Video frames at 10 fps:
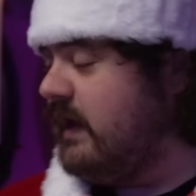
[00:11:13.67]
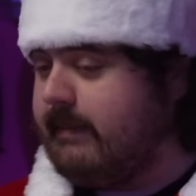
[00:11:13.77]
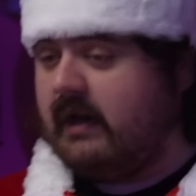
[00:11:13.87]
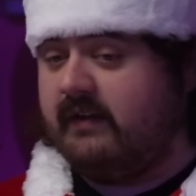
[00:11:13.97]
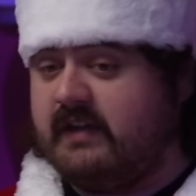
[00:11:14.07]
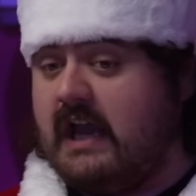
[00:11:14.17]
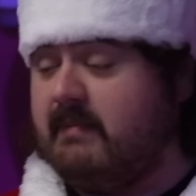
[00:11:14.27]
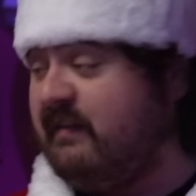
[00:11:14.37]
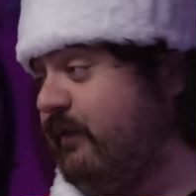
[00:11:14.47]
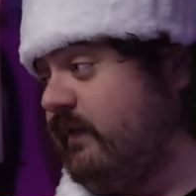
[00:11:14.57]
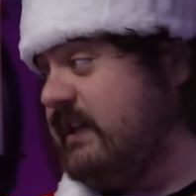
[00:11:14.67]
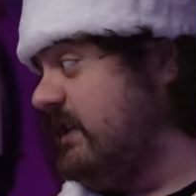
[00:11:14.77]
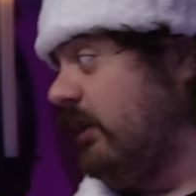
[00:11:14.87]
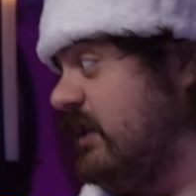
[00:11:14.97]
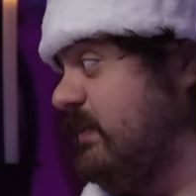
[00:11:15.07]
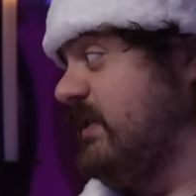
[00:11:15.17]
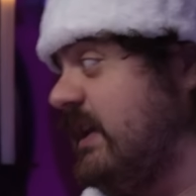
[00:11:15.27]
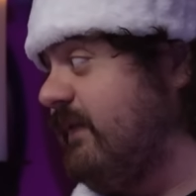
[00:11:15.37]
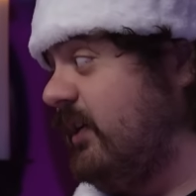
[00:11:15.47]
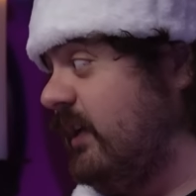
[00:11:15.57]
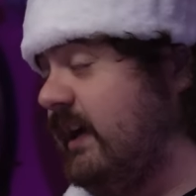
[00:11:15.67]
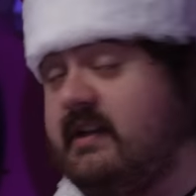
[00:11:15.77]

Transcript: The amount of gay men for this specifically